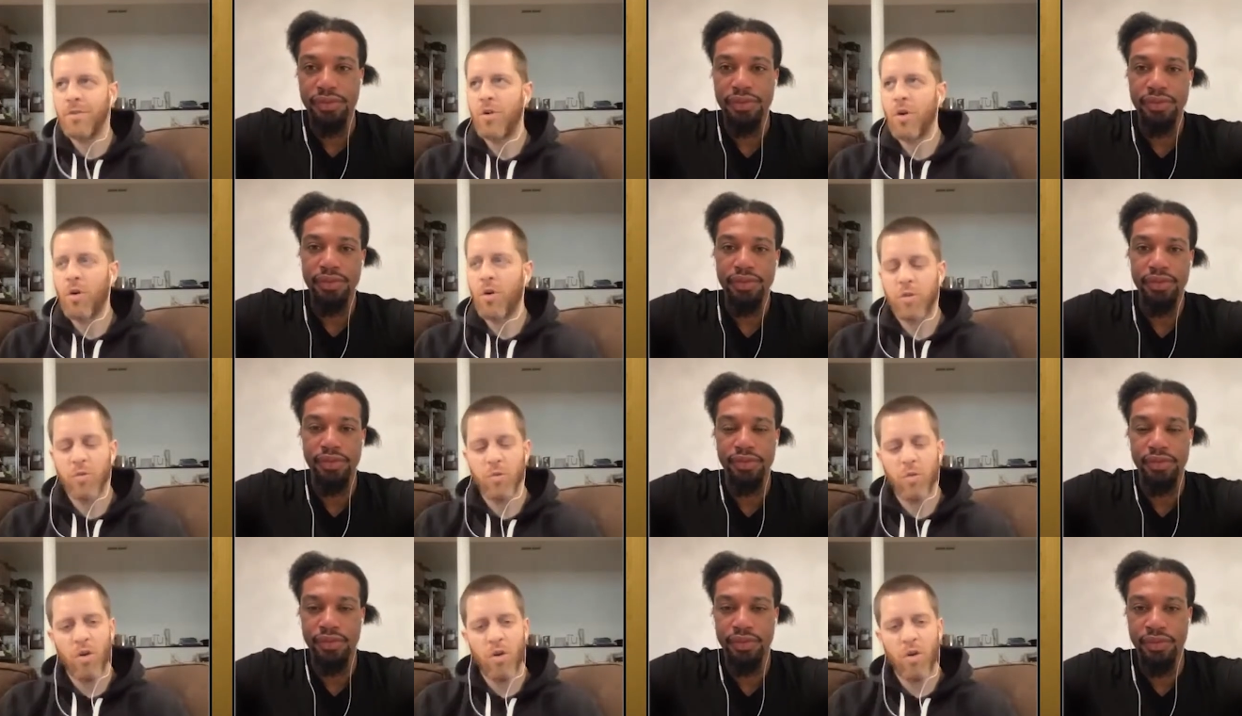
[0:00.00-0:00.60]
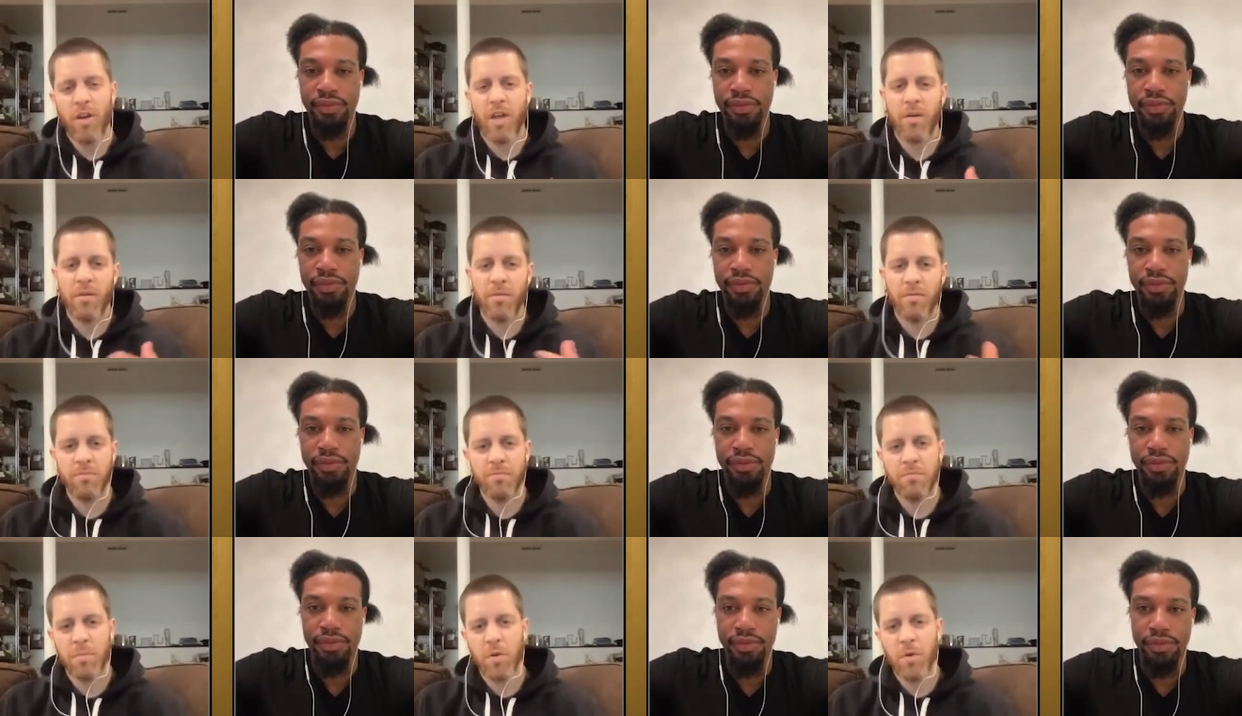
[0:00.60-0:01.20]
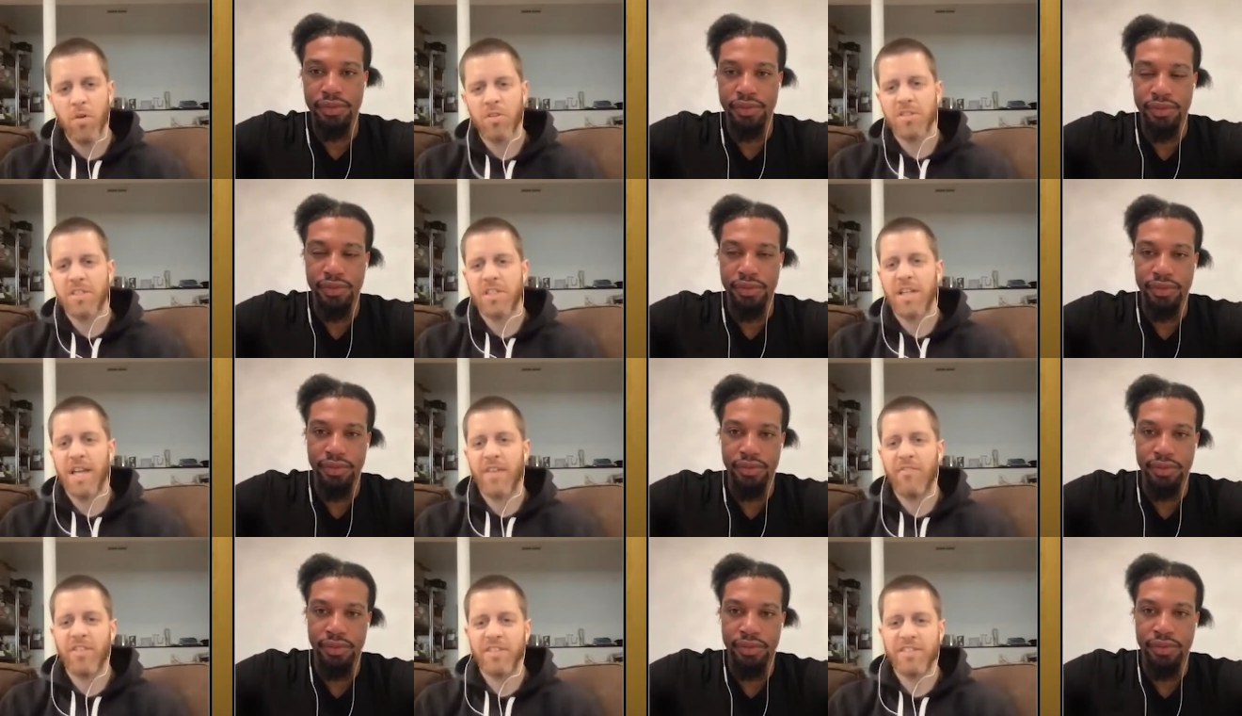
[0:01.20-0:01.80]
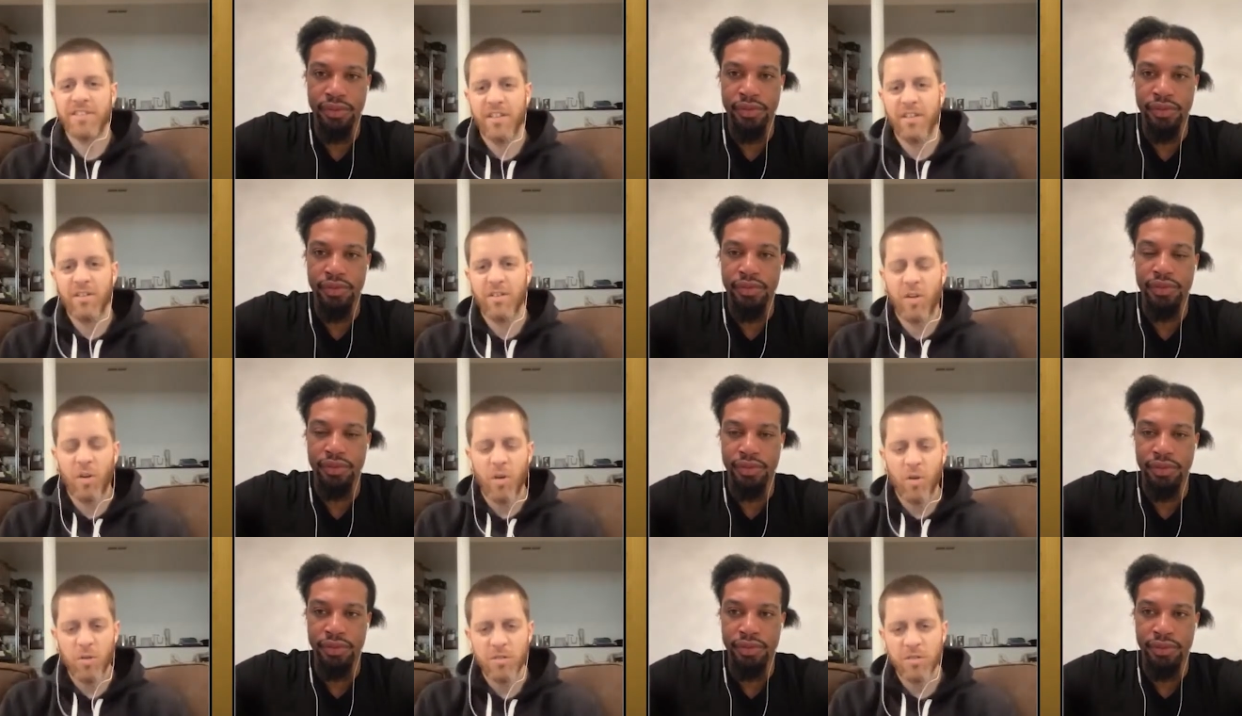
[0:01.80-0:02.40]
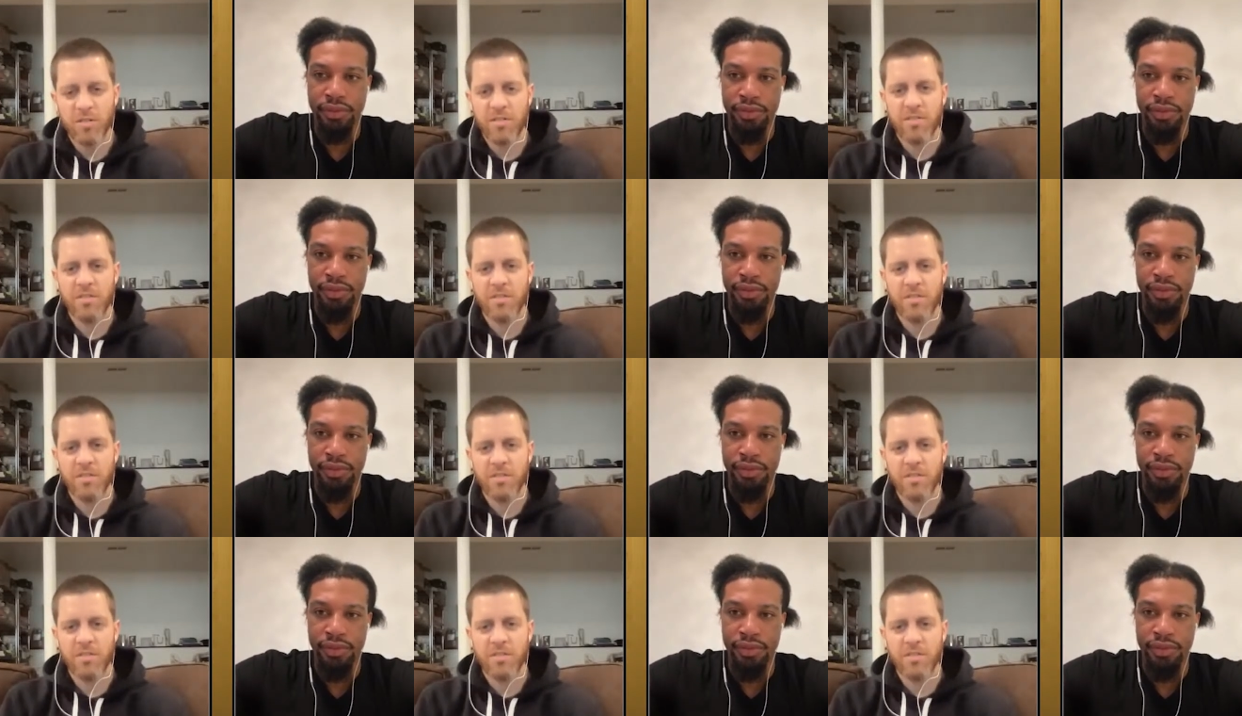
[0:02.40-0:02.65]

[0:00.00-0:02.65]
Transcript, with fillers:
Speaker 1: you go through all that bullshit, having to tell coach